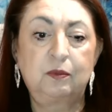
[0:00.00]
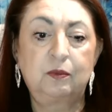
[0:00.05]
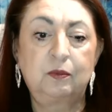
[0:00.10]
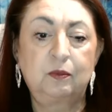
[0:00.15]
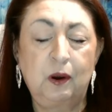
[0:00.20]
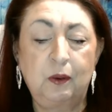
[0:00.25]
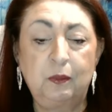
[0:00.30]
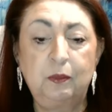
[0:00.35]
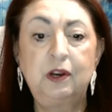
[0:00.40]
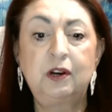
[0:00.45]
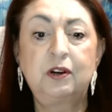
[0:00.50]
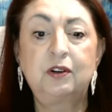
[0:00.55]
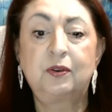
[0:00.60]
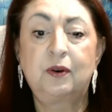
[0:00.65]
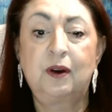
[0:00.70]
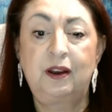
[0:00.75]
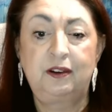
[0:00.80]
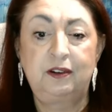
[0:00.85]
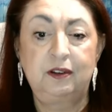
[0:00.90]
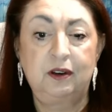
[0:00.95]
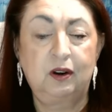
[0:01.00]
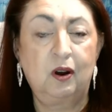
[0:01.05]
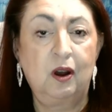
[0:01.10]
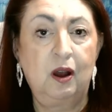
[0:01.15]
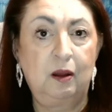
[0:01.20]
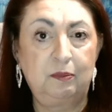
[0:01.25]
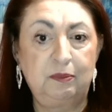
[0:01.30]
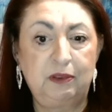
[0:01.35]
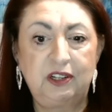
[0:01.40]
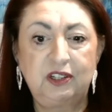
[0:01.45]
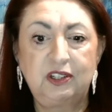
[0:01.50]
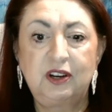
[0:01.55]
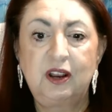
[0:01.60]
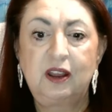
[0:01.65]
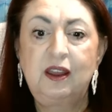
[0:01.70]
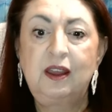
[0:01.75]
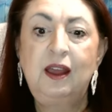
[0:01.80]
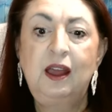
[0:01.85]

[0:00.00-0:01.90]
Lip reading: what we are trying to accomplish